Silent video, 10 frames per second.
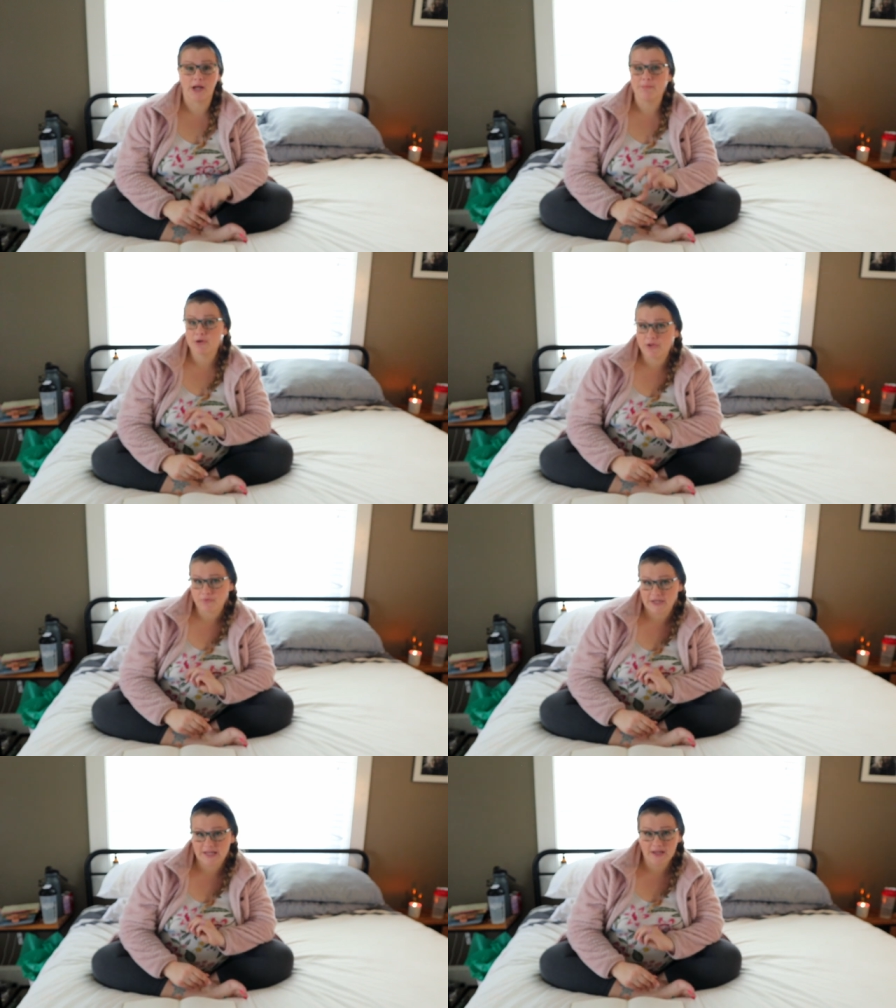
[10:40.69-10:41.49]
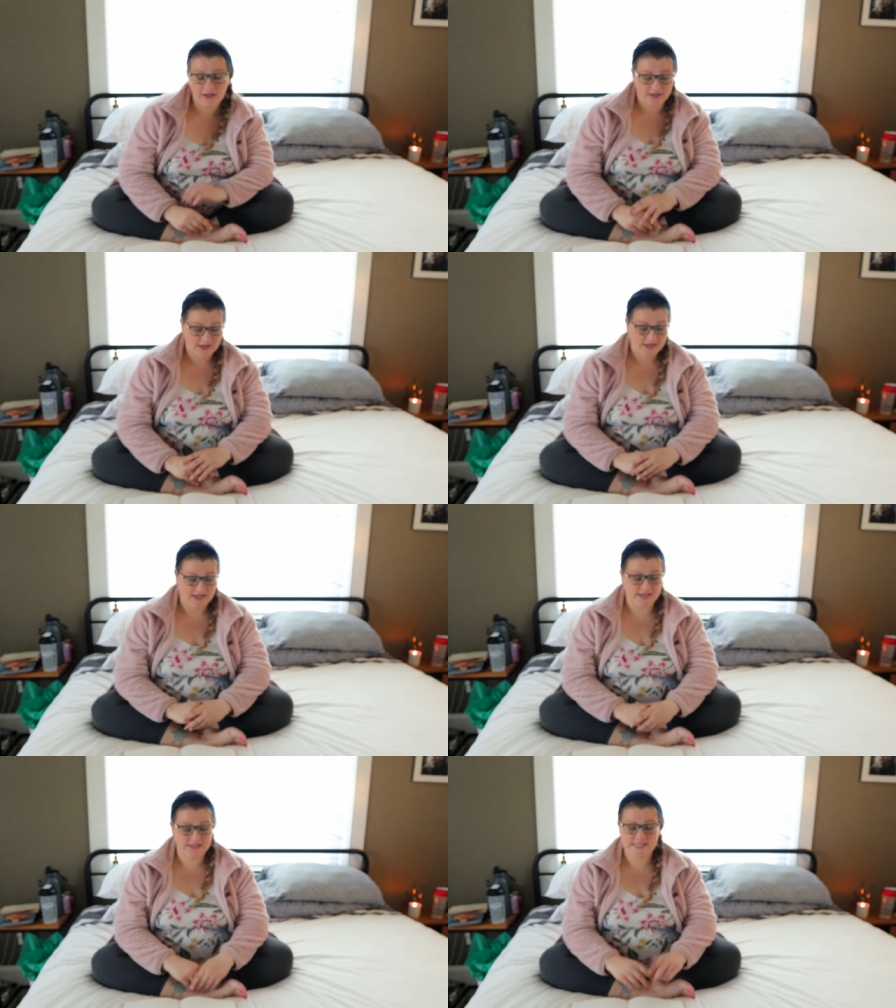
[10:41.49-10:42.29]
Number three
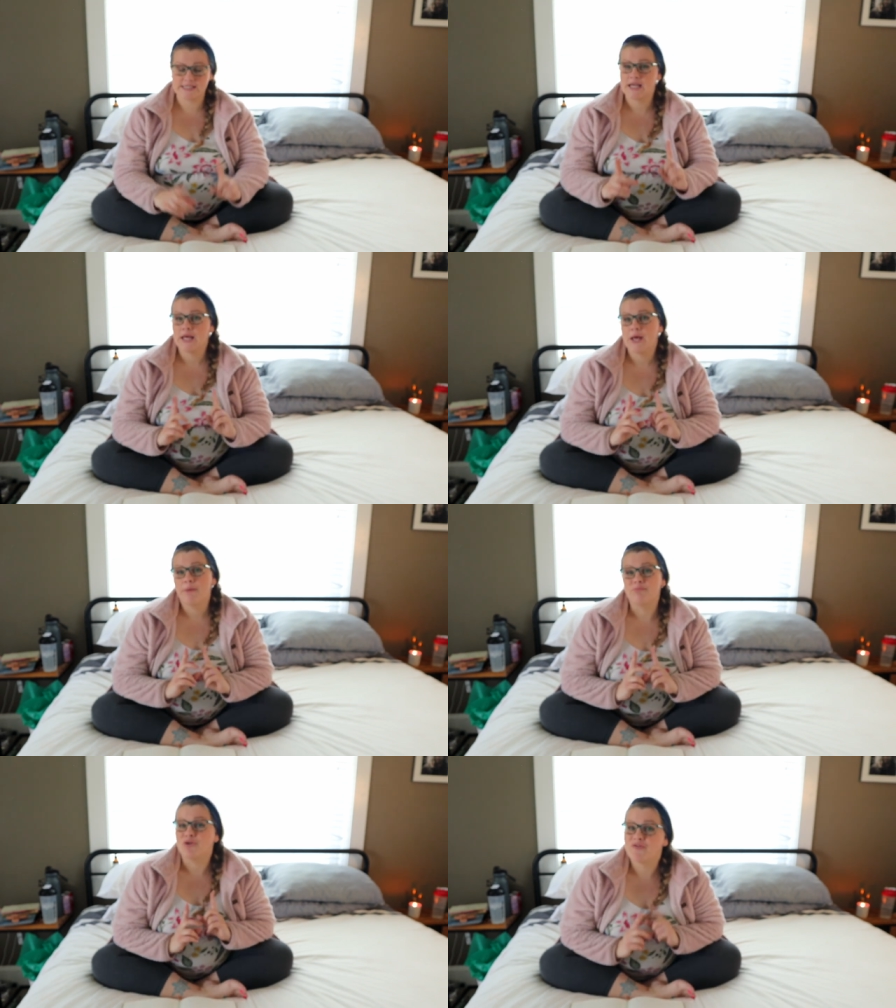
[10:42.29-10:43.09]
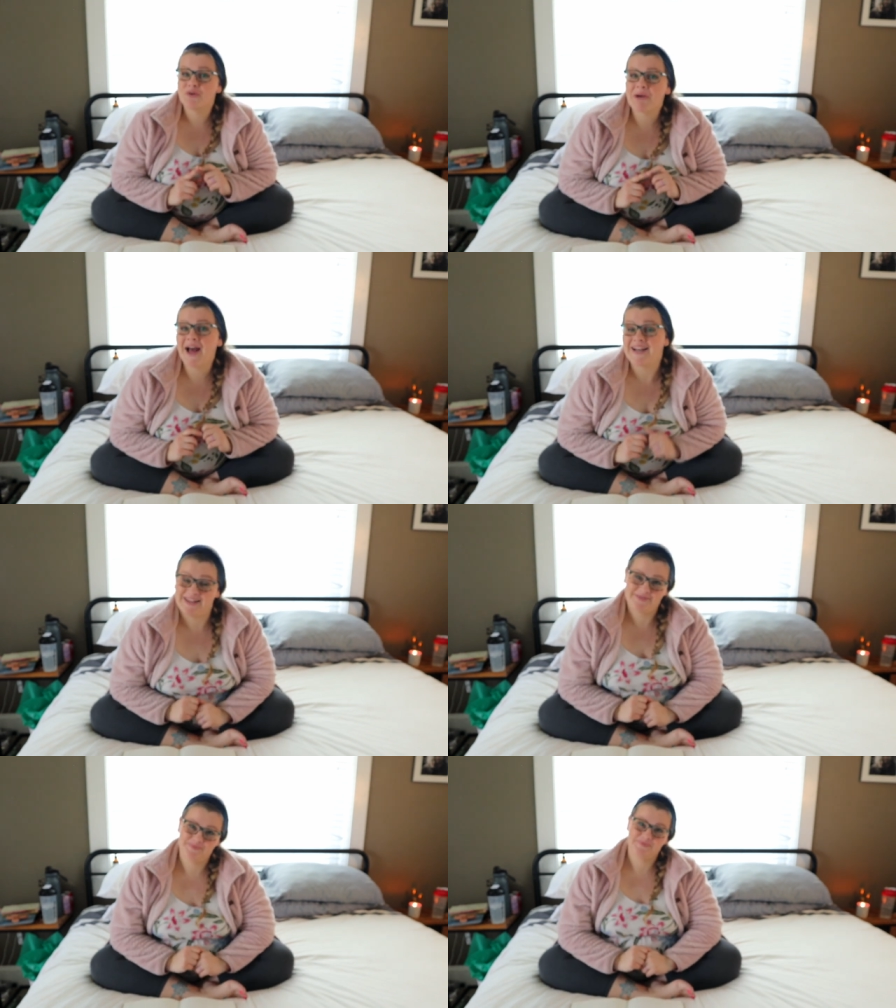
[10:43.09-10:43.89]
is move your body.